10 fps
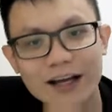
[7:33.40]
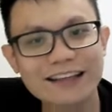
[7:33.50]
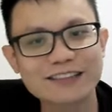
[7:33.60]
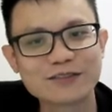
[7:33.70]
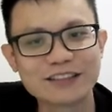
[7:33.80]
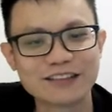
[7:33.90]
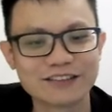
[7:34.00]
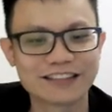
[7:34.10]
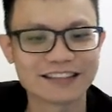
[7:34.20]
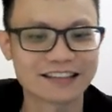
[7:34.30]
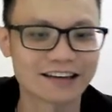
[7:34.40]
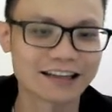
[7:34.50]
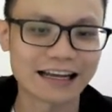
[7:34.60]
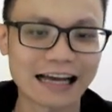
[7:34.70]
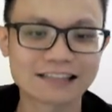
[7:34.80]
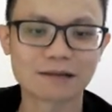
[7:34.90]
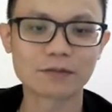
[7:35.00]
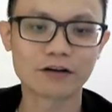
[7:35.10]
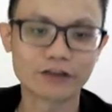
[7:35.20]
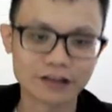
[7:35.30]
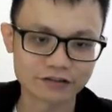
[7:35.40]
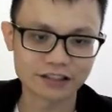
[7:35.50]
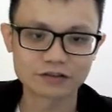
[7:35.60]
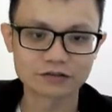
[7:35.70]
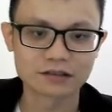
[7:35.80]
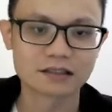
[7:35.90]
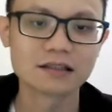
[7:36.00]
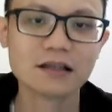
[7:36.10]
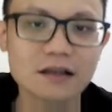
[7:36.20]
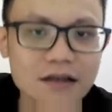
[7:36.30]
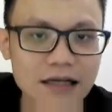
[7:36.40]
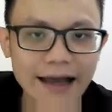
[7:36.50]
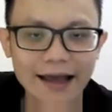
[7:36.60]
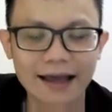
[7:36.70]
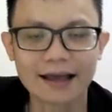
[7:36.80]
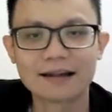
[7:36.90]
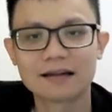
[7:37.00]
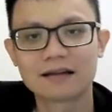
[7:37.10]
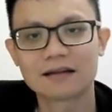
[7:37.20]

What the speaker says: is reducing. Okay, the example of reducing sugar. And